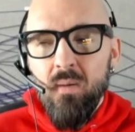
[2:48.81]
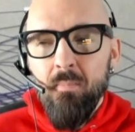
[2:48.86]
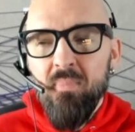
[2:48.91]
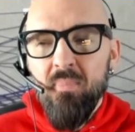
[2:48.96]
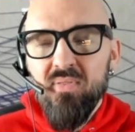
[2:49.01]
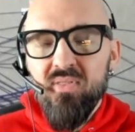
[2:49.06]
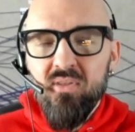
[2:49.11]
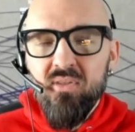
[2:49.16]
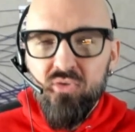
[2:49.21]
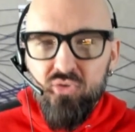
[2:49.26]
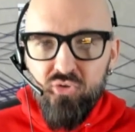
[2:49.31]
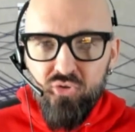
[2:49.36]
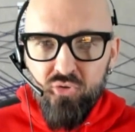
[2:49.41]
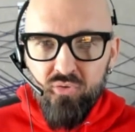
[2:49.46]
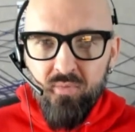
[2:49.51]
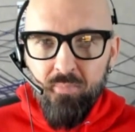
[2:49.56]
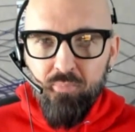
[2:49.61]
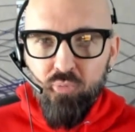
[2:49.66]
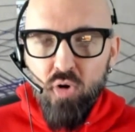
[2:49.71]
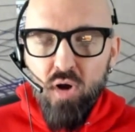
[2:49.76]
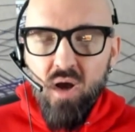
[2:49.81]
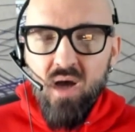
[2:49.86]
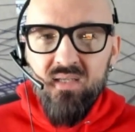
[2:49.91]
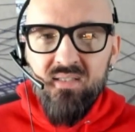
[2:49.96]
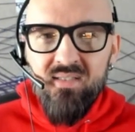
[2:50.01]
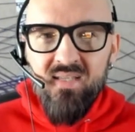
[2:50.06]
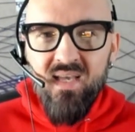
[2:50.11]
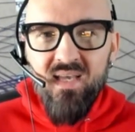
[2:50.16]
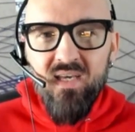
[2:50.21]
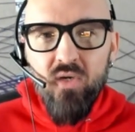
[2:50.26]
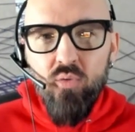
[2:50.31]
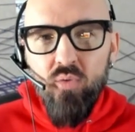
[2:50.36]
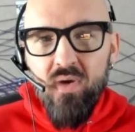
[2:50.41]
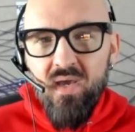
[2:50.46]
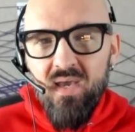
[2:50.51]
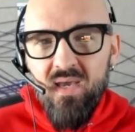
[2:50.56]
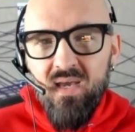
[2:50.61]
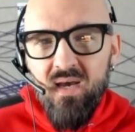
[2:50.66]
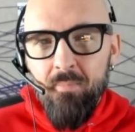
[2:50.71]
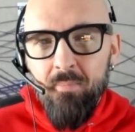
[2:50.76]
But the broad
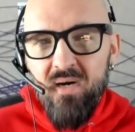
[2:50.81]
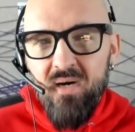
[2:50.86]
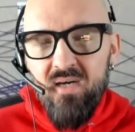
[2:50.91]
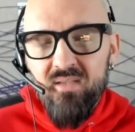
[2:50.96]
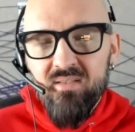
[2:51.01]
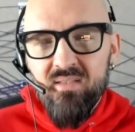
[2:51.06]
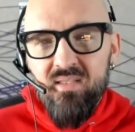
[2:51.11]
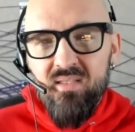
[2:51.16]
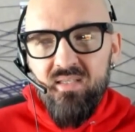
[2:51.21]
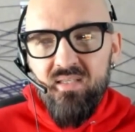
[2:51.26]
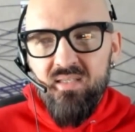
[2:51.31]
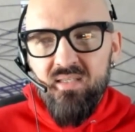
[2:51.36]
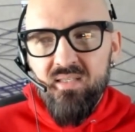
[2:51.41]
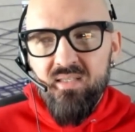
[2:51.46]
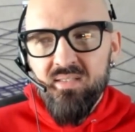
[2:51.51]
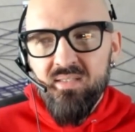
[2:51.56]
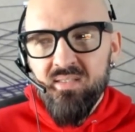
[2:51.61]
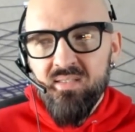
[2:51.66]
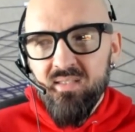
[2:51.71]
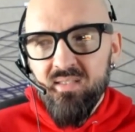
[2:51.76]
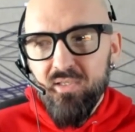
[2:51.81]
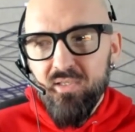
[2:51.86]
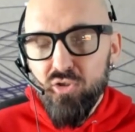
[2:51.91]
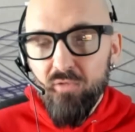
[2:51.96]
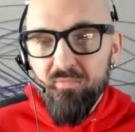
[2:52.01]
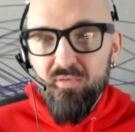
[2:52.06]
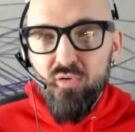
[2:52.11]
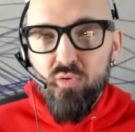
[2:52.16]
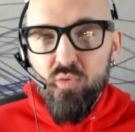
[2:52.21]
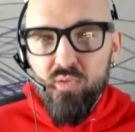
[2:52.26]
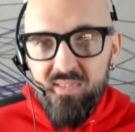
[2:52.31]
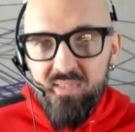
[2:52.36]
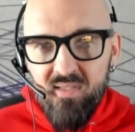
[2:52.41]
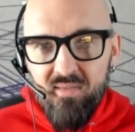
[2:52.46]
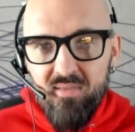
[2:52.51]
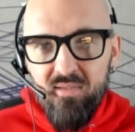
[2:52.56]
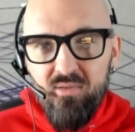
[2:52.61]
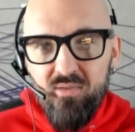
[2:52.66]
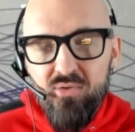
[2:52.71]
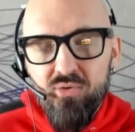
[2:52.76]
takeaway about these interviews that
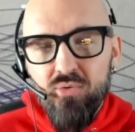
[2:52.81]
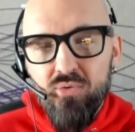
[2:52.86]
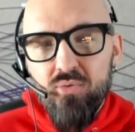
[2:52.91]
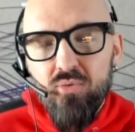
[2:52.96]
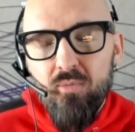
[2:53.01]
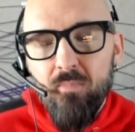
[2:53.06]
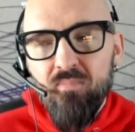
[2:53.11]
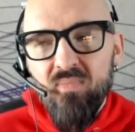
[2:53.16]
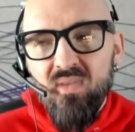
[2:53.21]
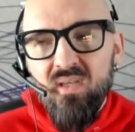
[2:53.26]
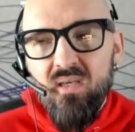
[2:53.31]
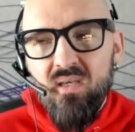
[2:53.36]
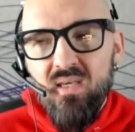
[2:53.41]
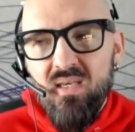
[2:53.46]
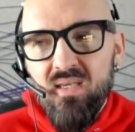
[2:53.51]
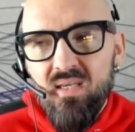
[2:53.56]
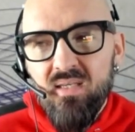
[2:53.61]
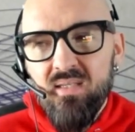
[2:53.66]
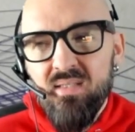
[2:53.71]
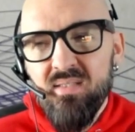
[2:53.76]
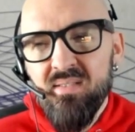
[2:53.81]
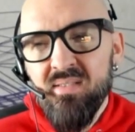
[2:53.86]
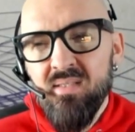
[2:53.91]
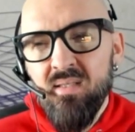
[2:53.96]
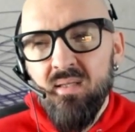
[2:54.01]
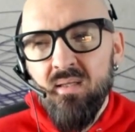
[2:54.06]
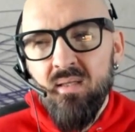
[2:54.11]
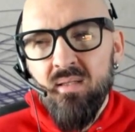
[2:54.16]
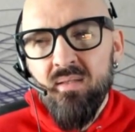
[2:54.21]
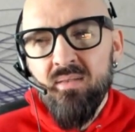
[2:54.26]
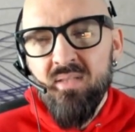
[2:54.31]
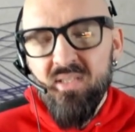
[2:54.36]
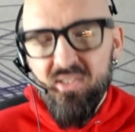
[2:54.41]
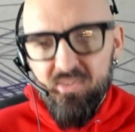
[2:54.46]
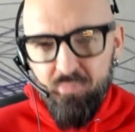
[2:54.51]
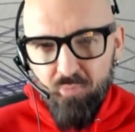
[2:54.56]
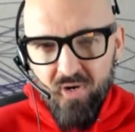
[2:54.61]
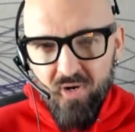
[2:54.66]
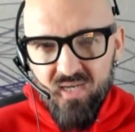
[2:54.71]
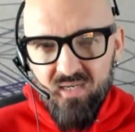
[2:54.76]
they'll do is this
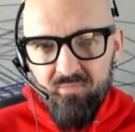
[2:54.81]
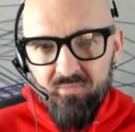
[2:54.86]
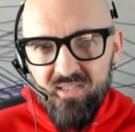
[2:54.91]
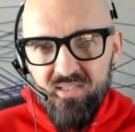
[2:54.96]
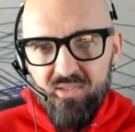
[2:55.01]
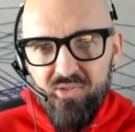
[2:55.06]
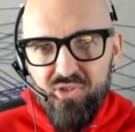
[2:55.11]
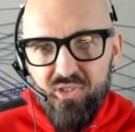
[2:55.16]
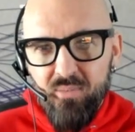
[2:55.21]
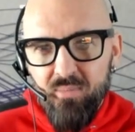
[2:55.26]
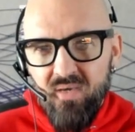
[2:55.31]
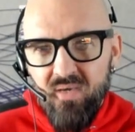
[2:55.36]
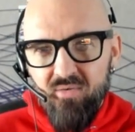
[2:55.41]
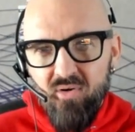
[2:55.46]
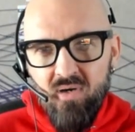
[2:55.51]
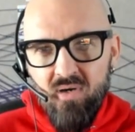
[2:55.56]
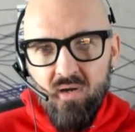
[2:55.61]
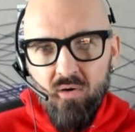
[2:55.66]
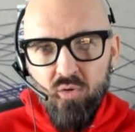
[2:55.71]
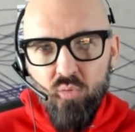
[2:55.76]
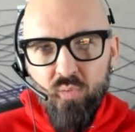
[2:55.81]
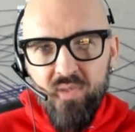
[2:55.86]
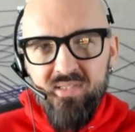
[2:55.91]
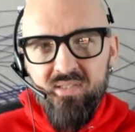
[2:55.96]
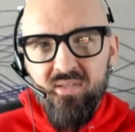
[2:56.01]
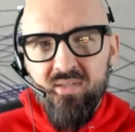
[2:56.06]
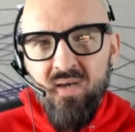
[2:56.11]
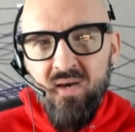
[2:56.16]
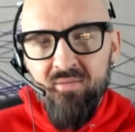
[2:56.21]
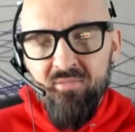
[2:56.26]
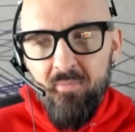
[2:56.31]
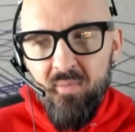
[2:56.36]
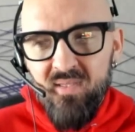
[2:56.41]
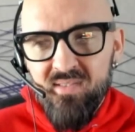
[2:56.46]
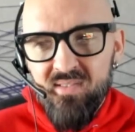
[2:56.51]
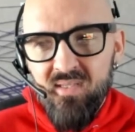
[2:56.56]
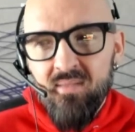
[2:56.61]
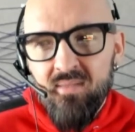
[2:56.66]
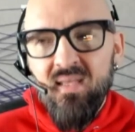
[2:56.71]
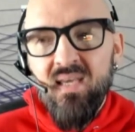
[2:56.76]
brand of leadership, Kevin O'Connell, Kwesi
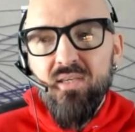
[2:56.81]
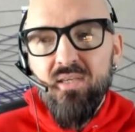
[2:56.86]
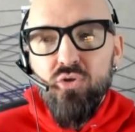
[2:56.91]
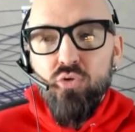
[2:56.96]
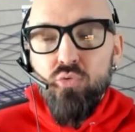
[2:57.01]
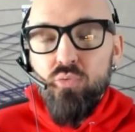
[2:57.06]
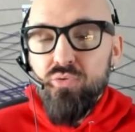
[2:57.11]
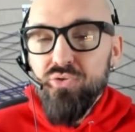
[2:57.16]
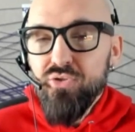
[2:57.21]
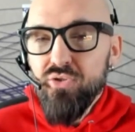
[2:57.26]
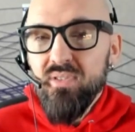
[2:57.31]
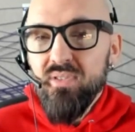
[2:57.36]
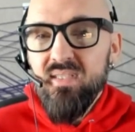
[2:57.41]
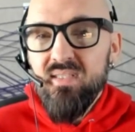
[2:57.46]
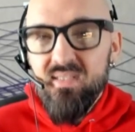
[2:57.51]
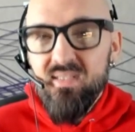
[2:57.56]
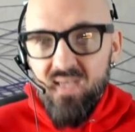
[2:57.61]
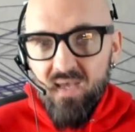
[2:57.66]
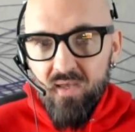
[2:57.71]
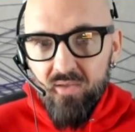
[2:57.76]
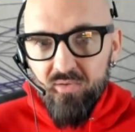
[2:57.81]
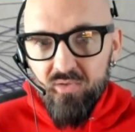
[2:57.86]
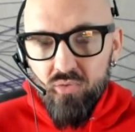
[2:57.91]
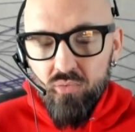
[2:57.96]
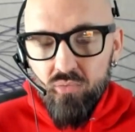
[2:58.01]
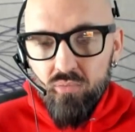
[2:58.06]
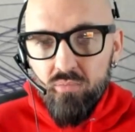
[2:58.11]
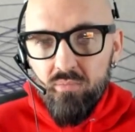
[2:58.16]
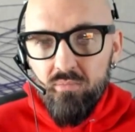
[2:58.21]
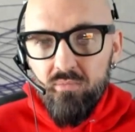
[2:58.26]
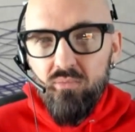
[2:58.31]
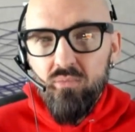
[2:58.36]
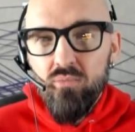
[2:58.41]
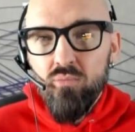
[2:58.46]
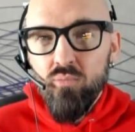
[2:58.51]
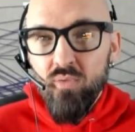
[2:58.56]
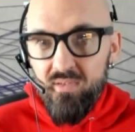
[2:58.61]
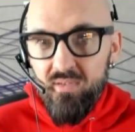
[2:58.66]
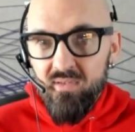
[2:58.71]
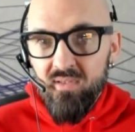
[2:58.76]
Adofo-Mensah, they usually tell you
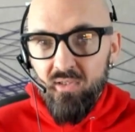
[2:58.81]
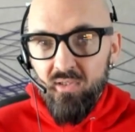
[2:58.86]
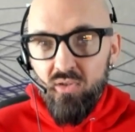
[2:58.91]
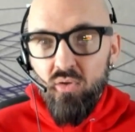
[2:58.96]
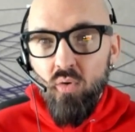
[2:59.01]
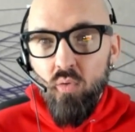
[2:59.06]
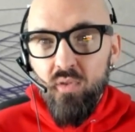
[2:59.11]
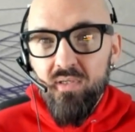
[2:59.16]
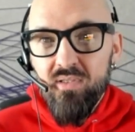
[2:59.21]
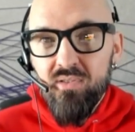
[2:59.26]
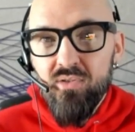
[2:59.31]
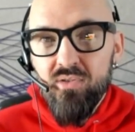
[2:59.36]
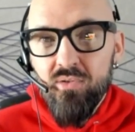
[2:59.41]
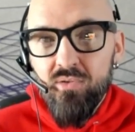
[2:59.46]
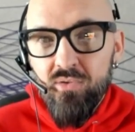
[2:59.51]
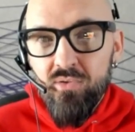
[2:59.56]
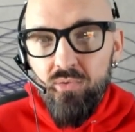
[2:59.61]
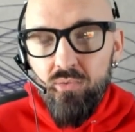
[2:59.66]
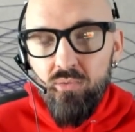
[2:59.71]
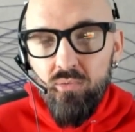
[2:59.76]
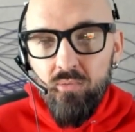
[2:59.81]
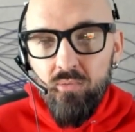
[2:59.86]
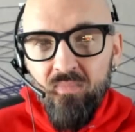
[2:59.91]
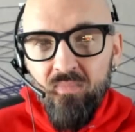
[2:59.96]
what they're going to do.